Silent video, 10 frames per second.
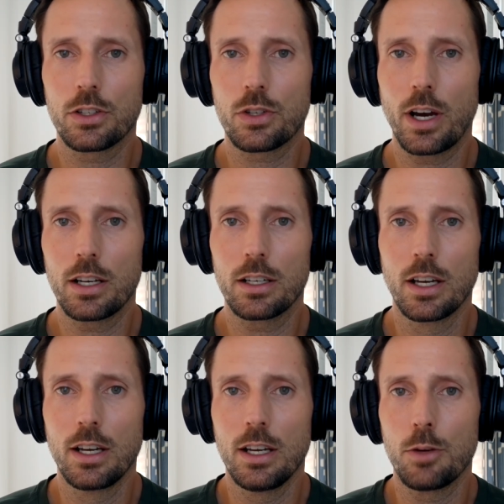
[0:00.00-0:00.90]
I'll try to
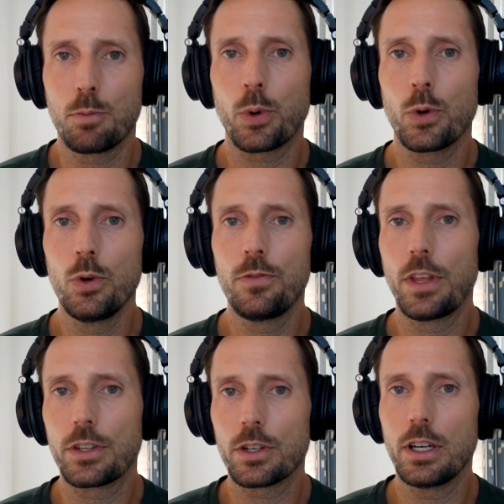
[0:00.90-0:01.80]
prove
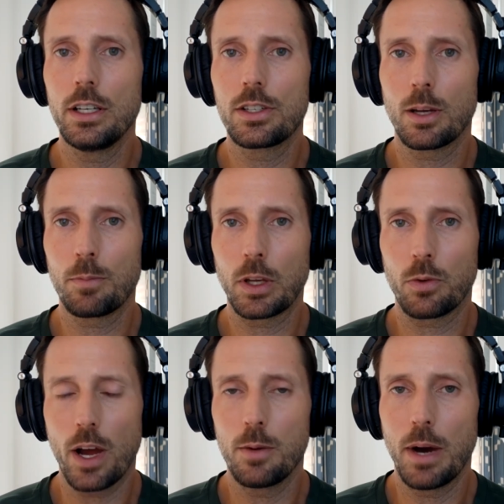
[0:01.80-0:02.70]
that there is something
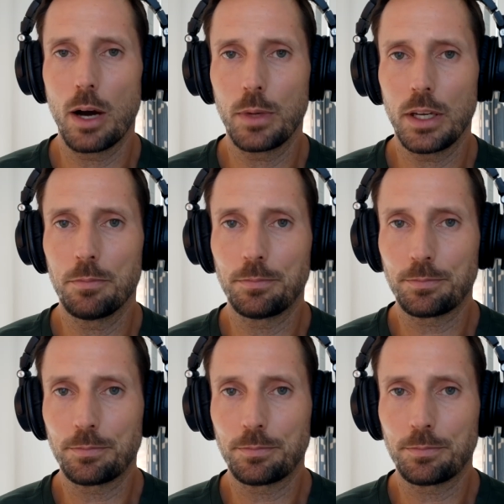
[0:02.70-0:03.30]
right about me.